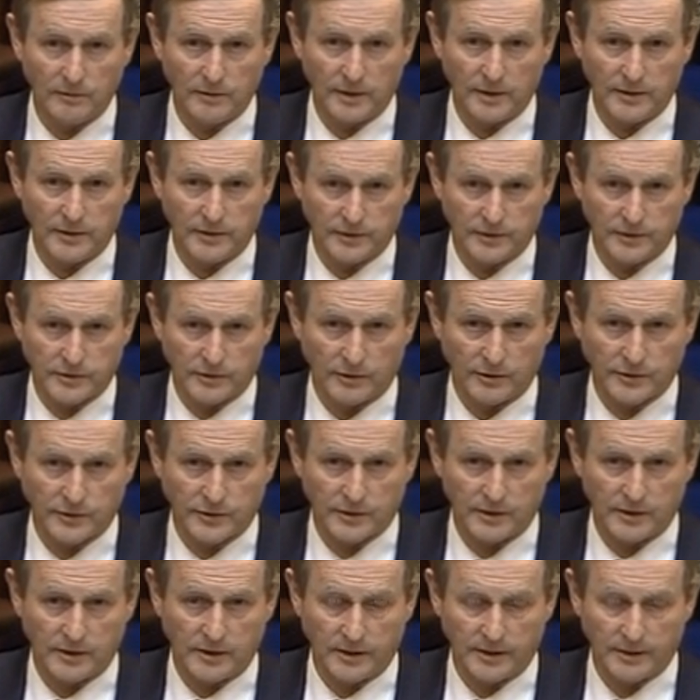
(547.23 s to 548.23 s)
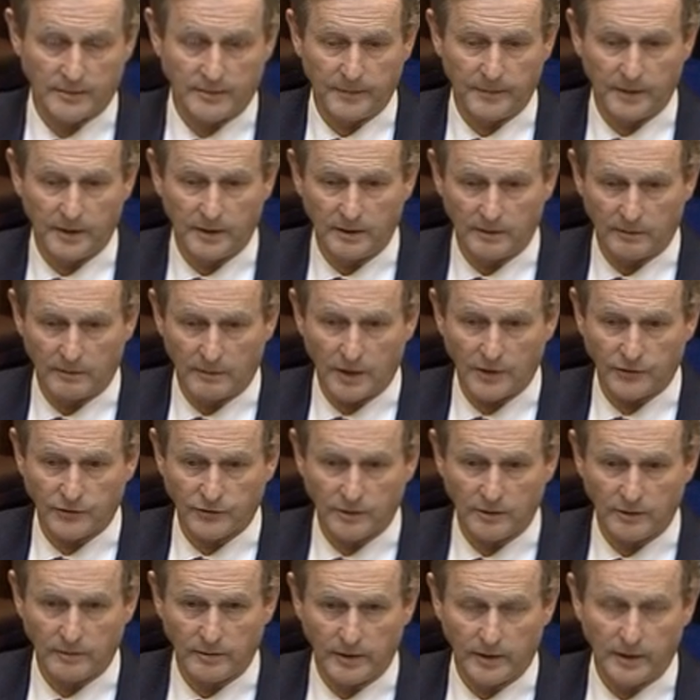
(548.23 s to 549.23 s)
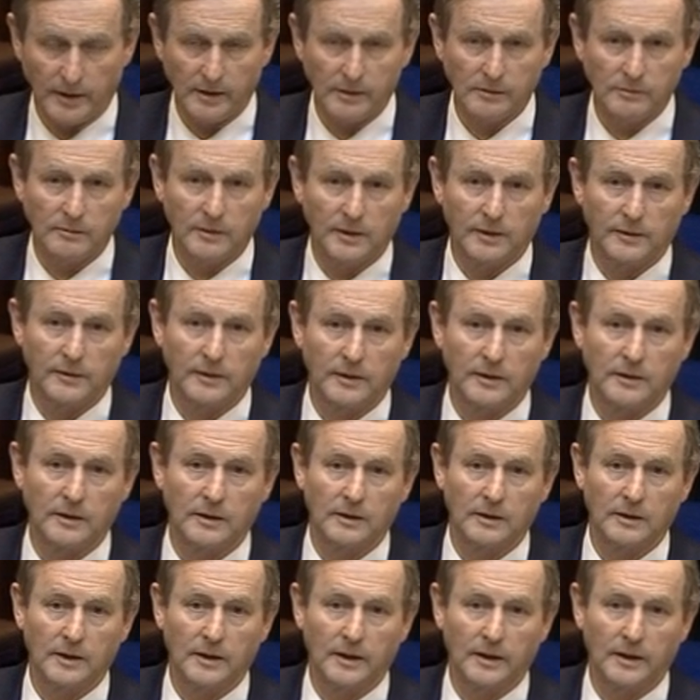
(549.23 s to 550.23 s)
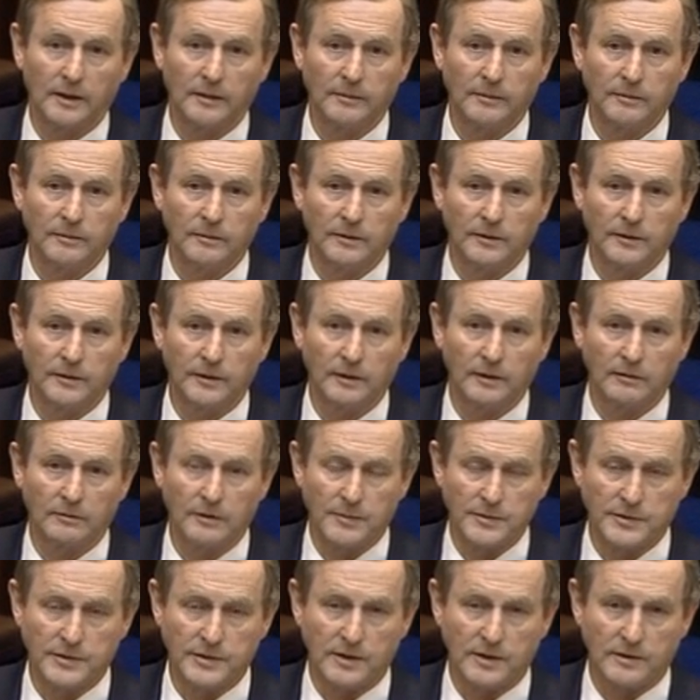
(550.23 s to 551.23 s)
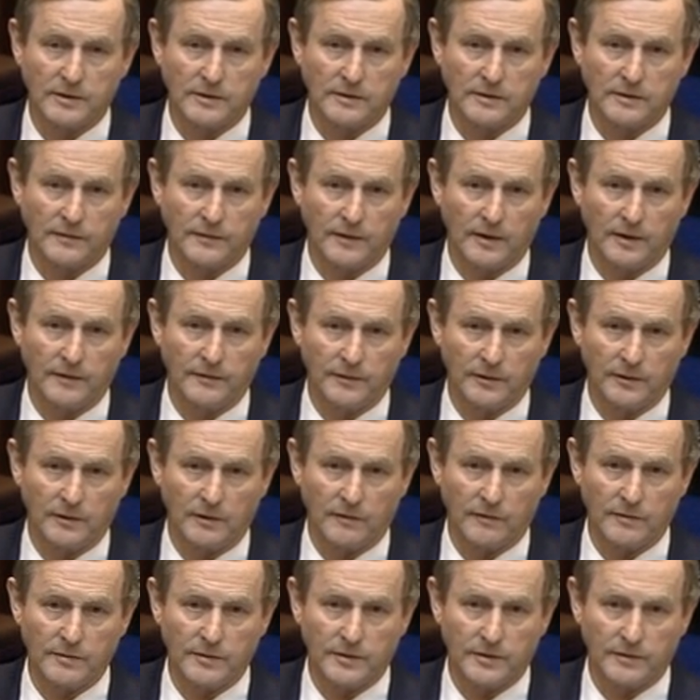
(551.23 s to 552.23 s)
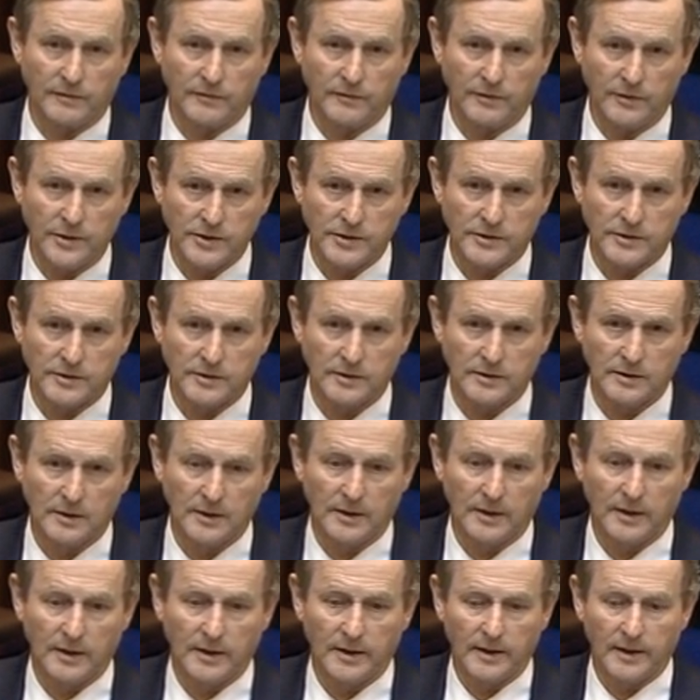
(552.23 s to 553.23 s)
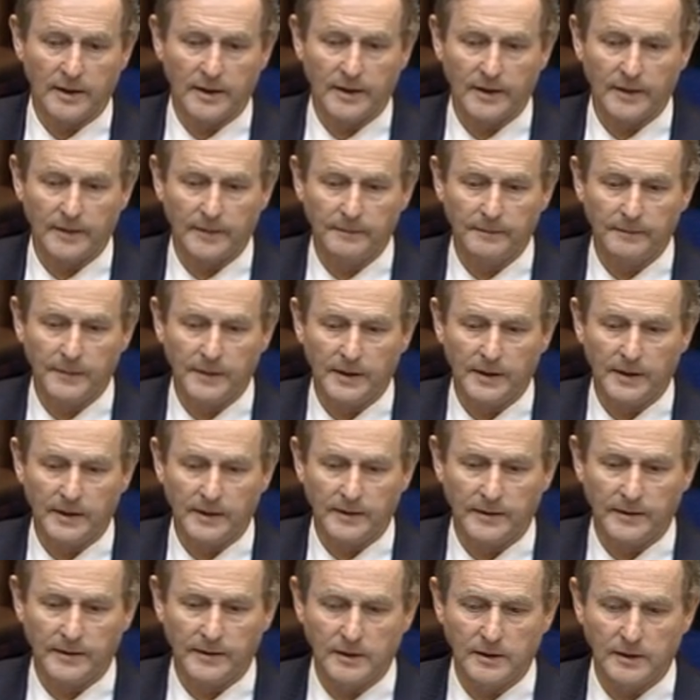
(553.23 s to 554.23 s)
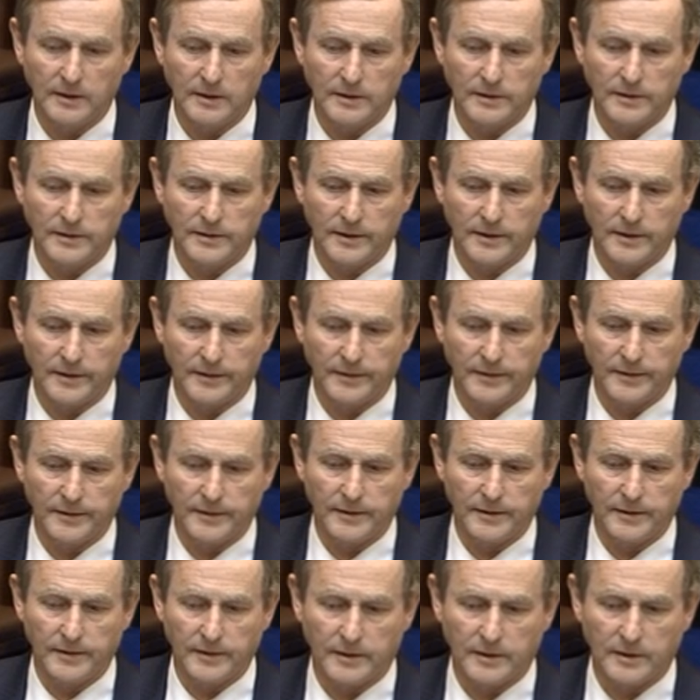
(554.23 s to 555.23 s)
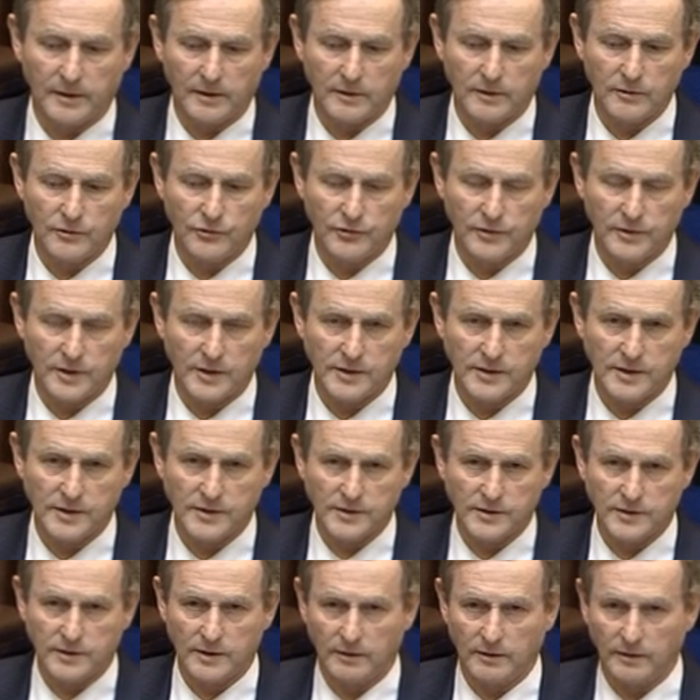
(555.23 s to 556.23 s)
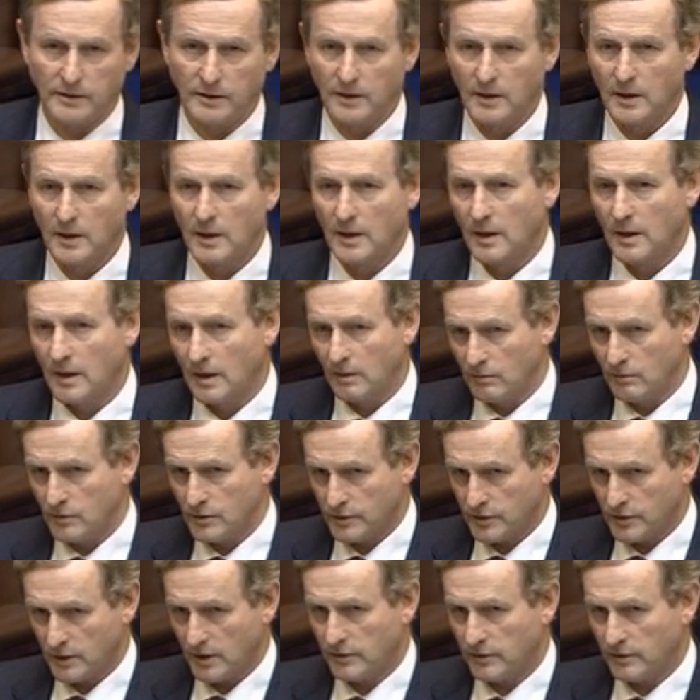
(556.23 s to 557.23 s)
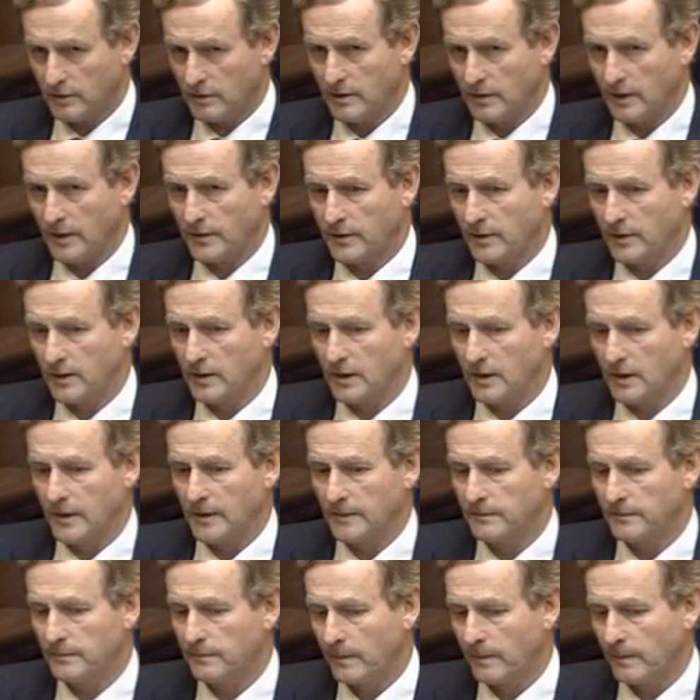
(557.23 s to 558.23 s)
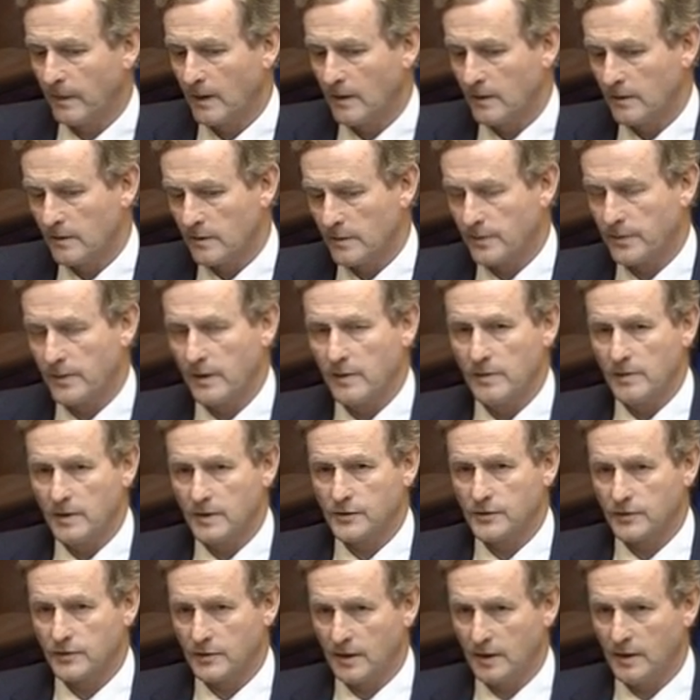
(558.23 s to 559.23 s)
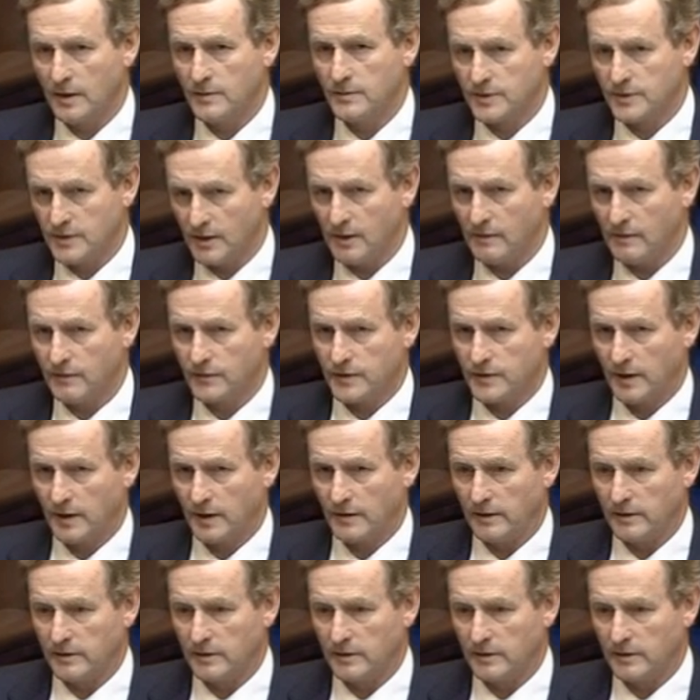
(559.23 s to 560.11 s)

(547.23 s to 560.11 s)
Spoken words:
discuss in a rational way with the representatives of the government of Greece the conclusion that's necessary. I would say to you that the Prime Minister himself said